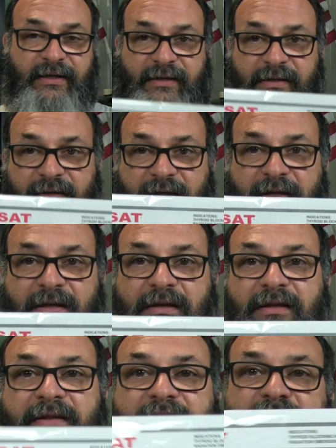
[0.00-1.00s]
and
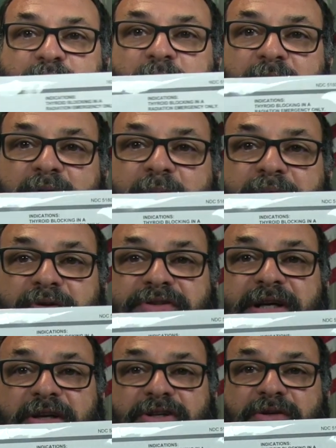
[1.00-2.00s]
this will
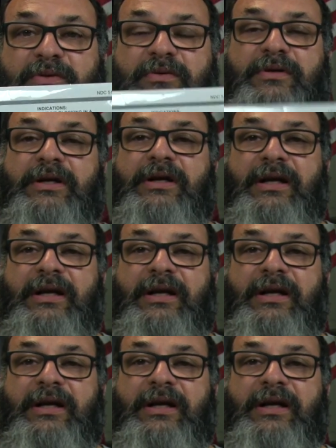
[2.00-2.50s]
protect you.